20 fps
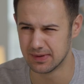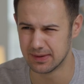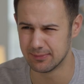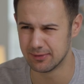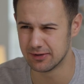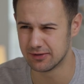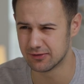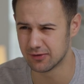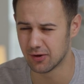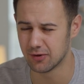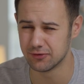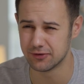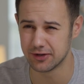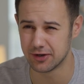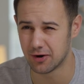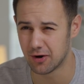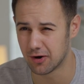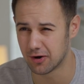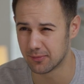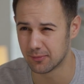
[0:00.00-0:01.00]
maybe salty
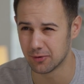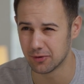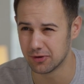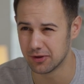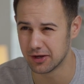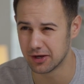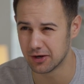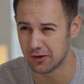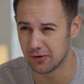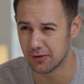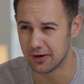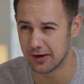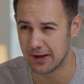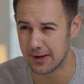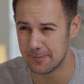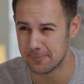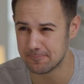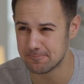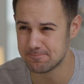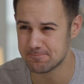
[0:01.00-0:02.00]
caramel thing going
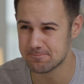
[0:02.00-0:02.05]
on.